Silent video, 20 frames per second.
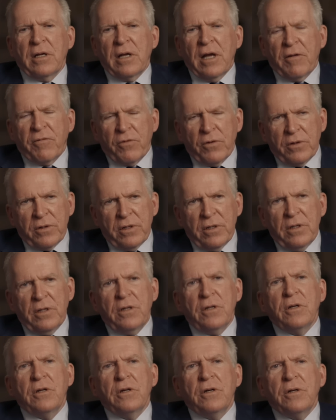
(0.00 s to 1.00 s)
effort
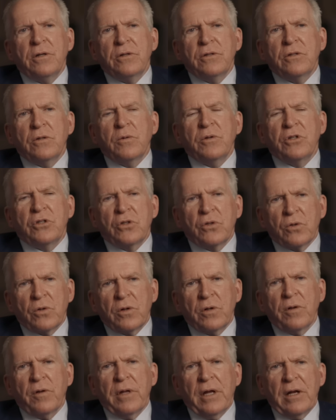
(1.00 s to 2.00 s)
to
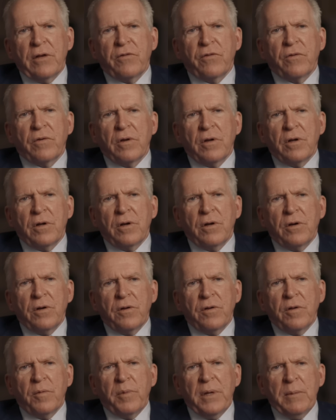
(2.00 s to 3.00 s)
ensure that
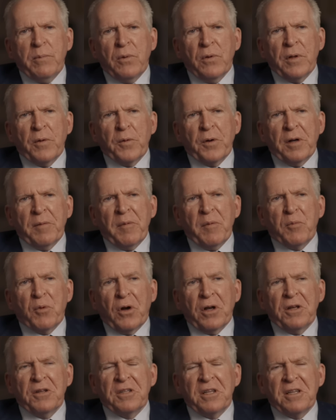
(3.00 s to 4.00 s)
the people that were going to be
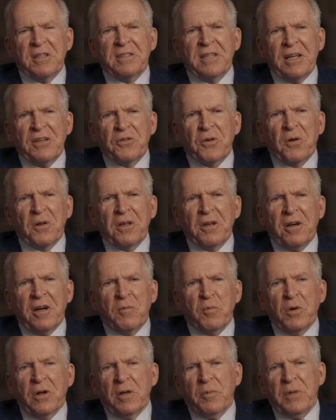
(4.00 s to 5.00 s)
brought into the tent early
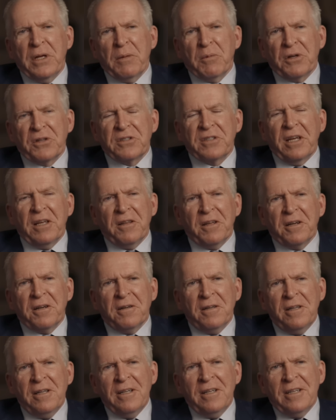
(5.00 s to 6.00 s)
on were going to be able to stay
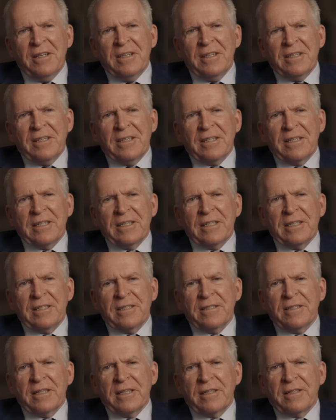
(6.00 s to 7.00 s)
there,
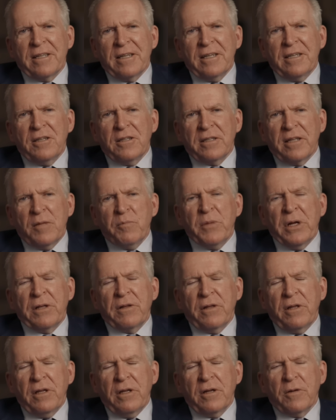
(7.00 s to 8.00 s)
and that they
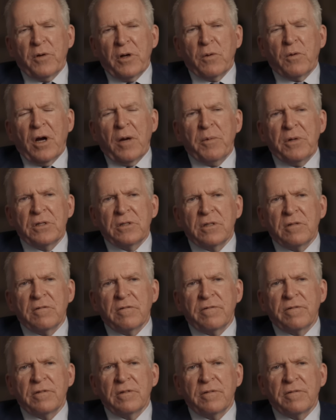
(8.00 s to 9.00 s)
met the requirements
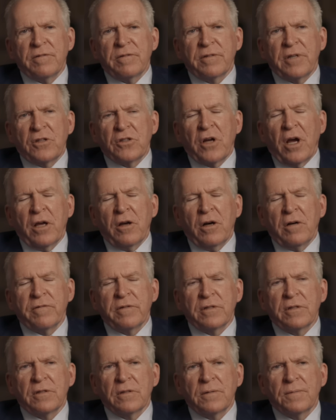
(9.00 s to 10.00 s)
of such high
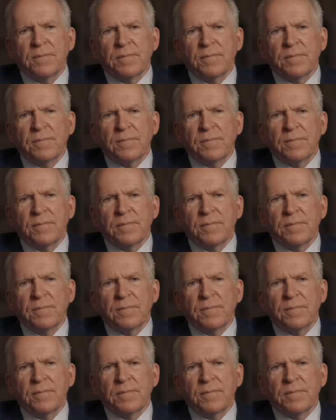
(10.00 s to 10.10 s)
office.